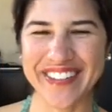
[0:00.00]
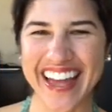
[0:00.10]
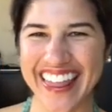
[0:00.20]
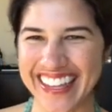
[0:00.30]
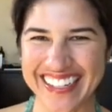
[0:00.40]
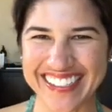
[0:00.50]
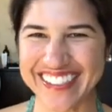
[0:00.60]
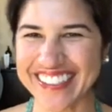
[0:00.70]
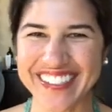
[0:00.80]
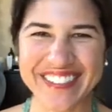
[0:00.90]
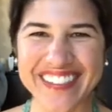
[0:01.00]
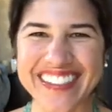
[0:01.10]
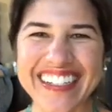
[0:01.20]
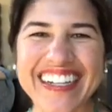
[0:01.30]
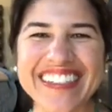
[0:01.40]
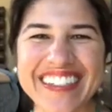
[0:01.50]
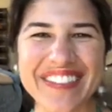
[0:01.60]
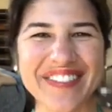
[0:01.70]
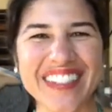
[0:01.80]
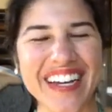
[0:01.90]
of Ethony's 31 Days
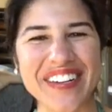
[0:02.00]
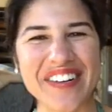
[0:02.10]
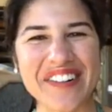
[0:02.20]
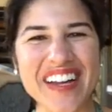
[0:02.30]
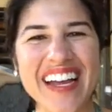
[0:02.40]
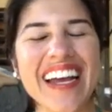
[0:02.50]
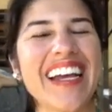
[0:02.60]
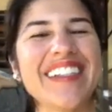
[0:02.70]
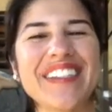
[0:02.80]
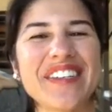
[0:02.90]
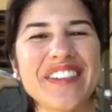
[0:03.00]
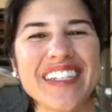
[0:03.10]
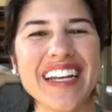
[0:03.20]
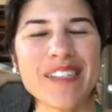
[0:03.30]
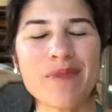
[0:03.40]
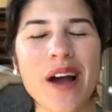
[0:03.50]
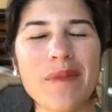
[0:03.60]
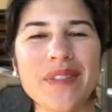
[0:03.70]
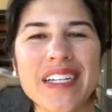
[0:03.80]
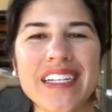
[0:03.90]
of Tarot. And so today's
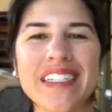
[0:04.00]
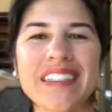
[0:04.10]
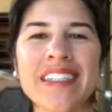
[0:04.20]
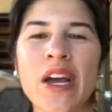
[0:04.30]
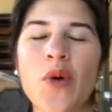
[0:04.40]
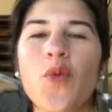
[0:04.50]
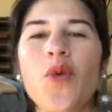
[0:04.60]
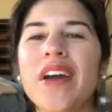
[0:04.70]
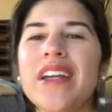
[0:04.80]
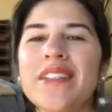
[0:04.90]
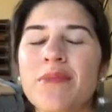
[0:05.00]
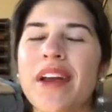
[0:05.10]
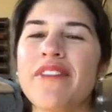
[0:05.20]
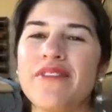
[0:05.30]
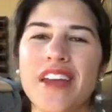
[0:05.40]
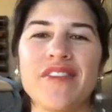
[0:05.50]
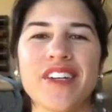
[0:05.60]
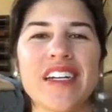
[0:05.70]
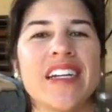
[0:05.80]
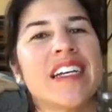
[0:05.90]
prompt is, what is my
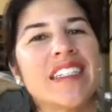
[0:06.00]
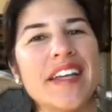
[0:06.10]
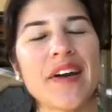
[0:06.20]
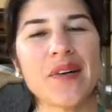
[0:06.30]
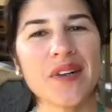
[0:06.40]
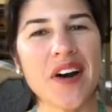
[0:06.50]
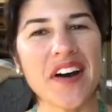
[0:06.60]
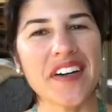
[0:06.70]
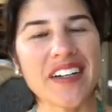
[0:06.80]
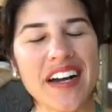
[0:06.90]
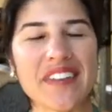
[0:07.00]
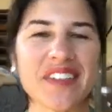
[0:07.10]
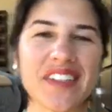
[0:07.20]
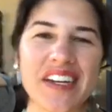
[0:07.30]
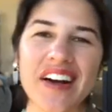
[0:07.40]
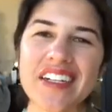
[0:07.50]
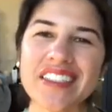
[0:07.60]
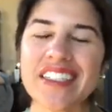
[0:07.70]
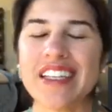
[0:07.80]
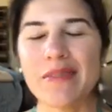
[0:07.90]
favorite tarot card? Either the
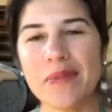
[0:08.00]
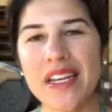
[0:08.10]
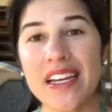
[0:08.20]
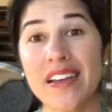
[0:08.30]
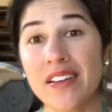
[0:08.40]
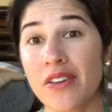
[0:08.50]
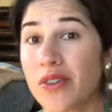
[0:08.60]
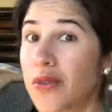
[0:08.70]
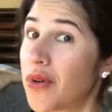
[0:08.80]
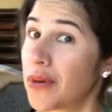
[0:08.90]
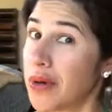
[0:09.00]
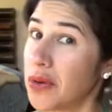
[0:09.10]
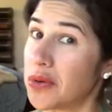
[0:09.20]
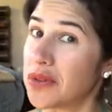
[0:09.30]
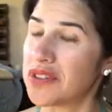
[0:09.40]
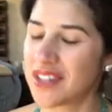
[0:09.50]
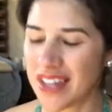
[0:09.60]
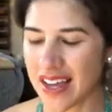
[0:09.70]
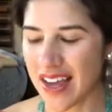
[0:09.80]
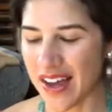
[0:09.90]
art, the meaning, or both.
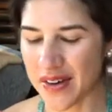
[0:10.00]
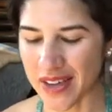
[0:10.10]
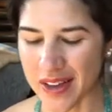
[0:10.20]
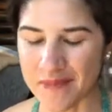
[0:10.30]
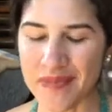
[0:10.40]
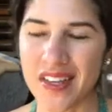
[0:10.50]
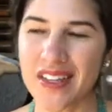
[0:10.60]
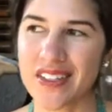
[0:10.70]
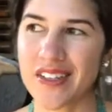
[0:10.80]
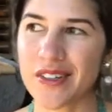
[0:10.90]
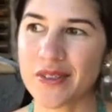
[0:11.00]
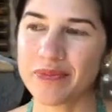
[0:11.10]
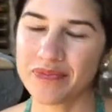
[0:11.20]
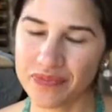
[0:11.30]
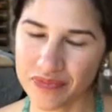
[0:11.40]
Okay, so